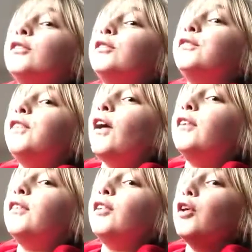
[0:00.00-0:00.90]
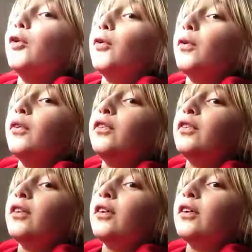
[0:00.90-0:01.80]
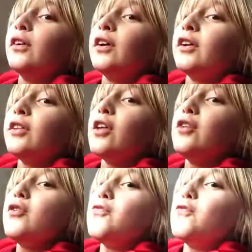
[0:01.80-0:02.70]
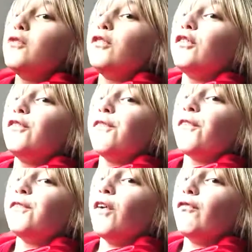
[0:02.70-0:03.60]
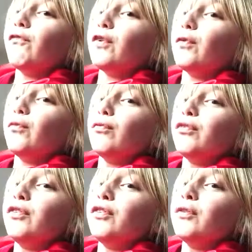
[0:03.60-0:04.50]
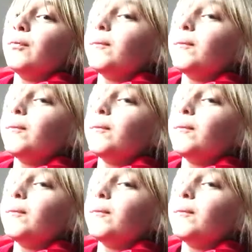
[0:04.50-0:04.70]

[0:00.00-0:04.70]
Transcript: Fun News. The news for Fun News.